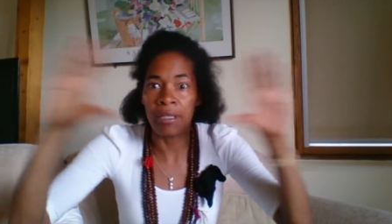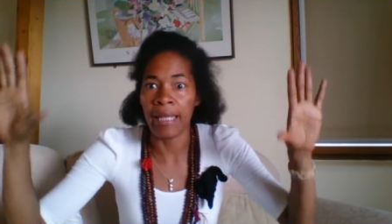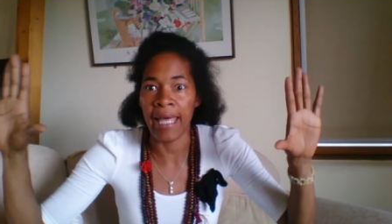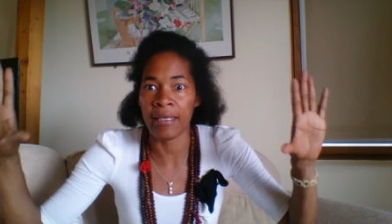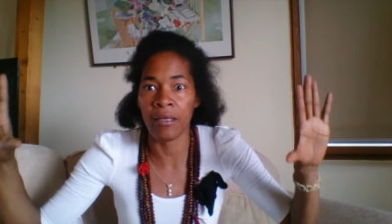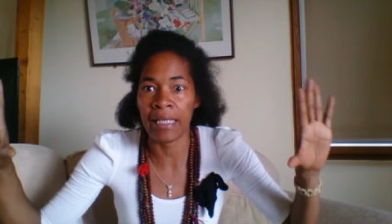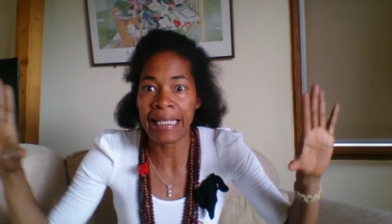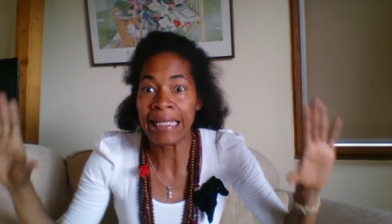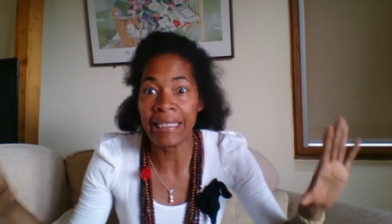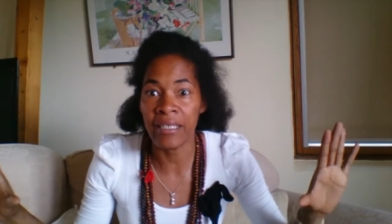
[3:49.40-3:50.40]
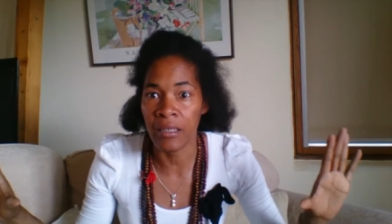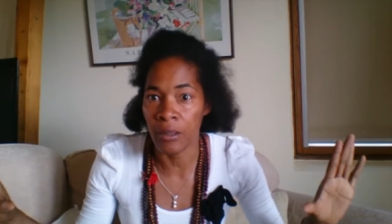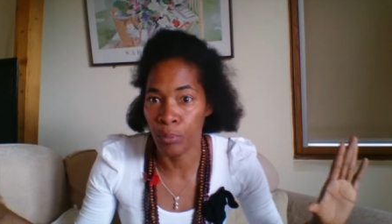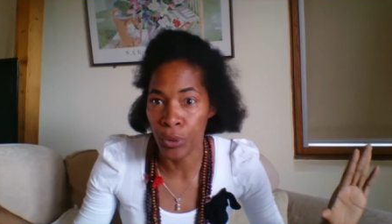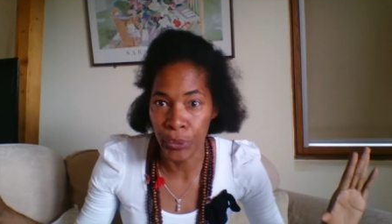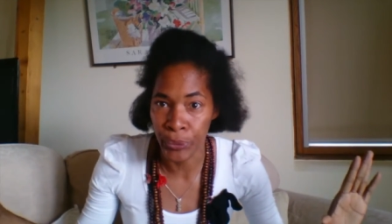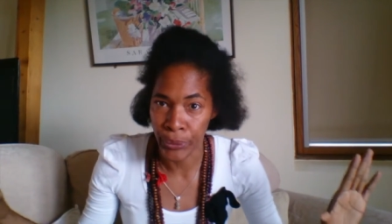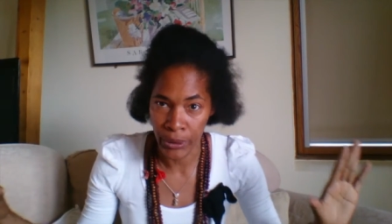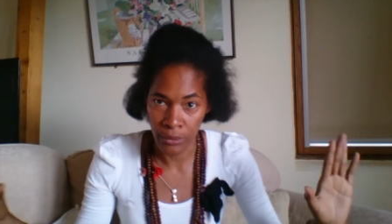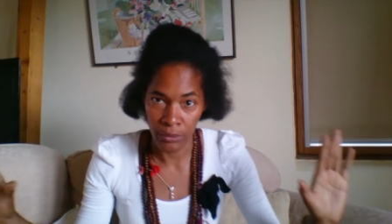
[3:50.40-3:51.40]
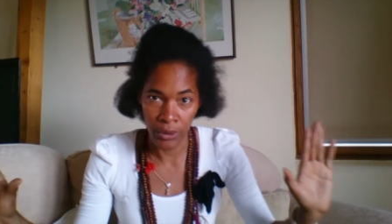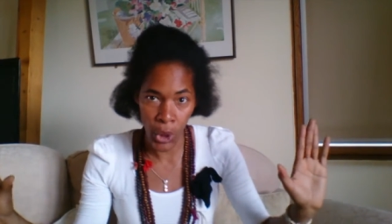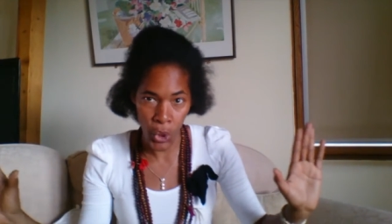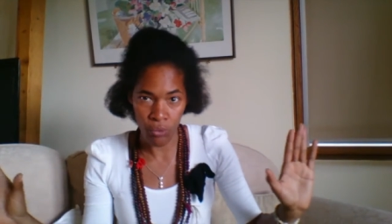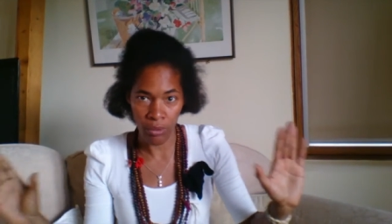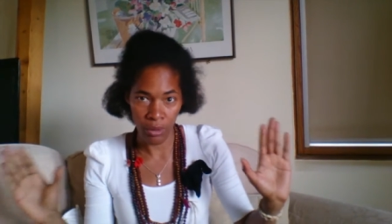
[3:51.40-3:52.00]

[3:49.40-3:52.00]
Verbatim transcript: like a clear blue no